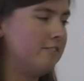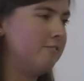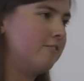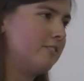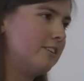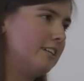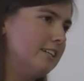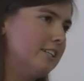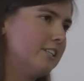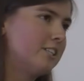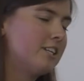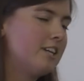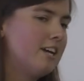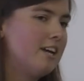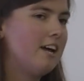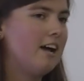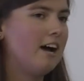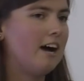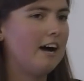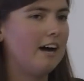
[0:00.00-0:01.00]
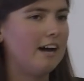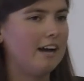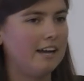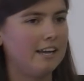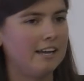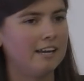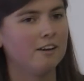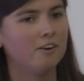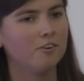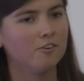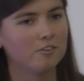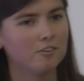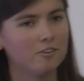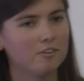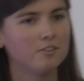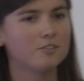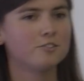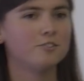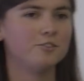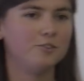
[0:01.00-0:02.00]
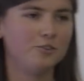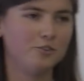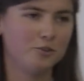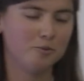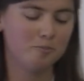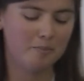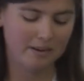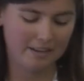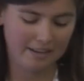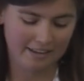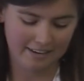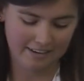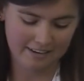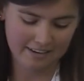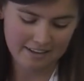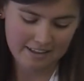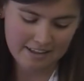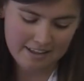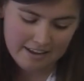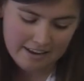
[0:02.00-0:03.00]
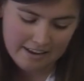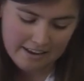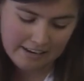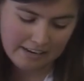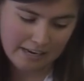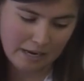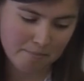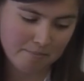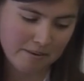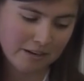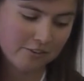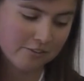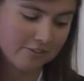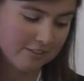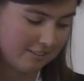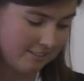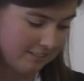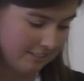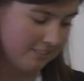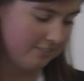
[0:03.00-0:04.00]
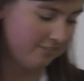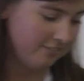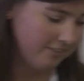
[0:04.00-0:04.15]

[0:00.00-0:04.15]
in French, I got lost on YouTube again, and I came across this